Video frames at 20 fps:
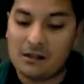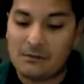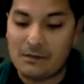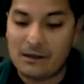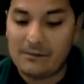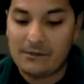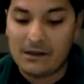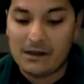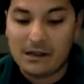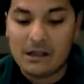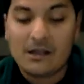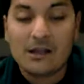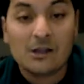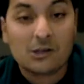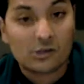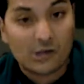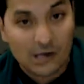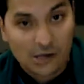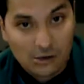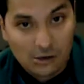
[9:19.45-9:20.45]
So maybe
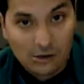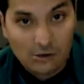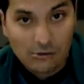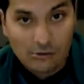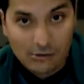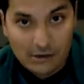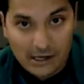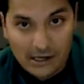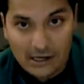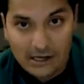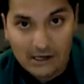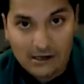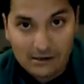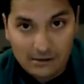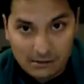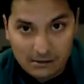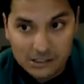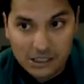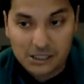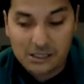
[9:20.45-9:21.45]
Trent Cole
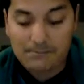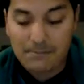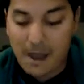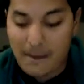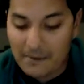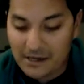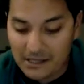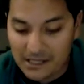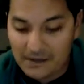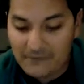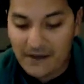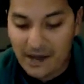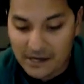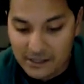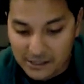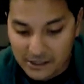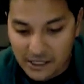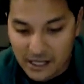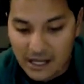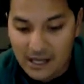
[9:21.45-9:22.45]
and Jason Babbitt can take
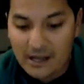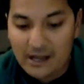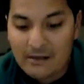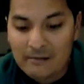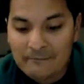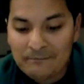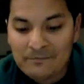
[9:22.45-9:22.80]
advantage of that.